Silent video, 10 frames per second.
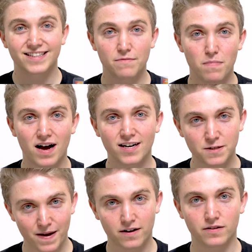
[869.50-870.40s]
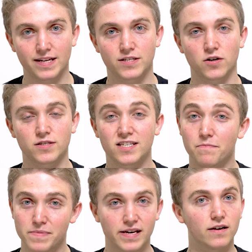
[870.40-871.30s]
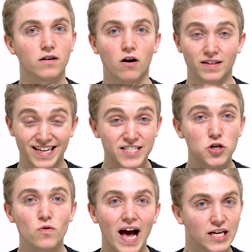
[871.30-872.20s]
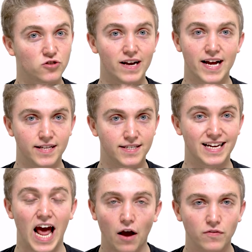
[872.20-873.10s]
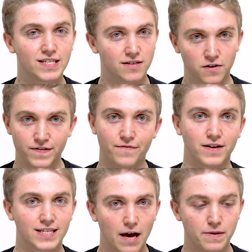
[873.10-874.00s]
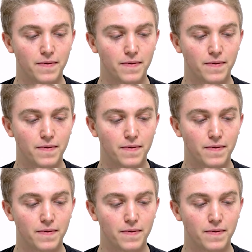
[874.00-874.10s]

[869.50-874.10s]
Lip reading: The Manga speckle inserts, to me, are like 2 extra hits in every single VeeFriends hobby